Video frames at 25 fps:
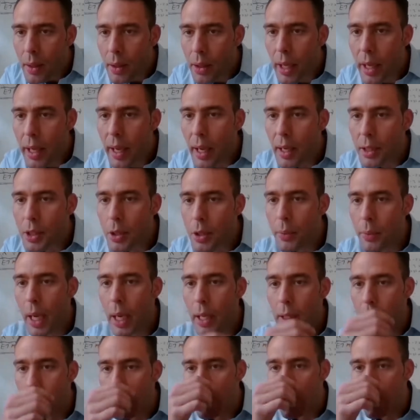Okay, yeah, so we
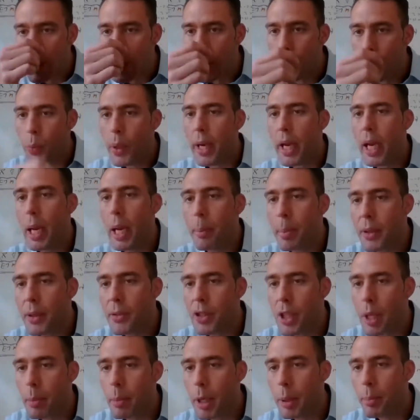got the question, what happened
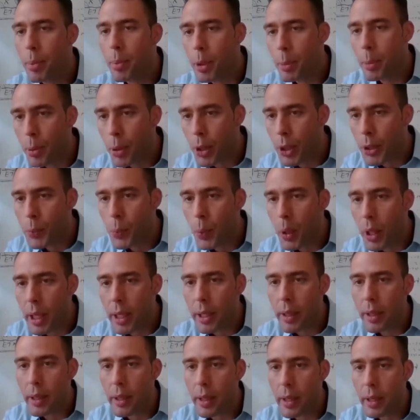if somebody put
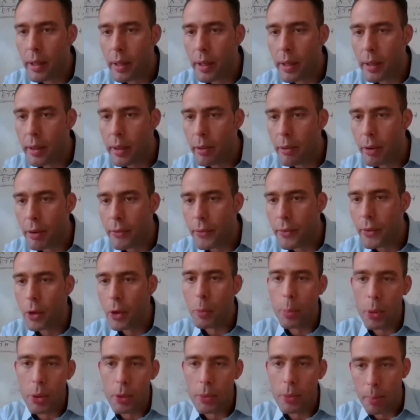0.1 and the
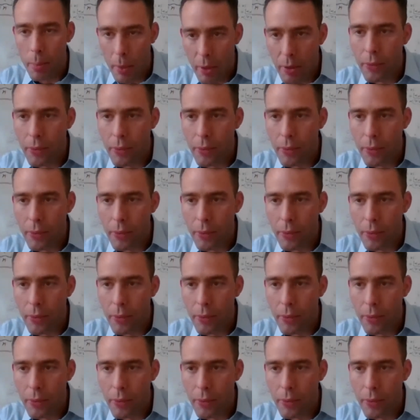referral put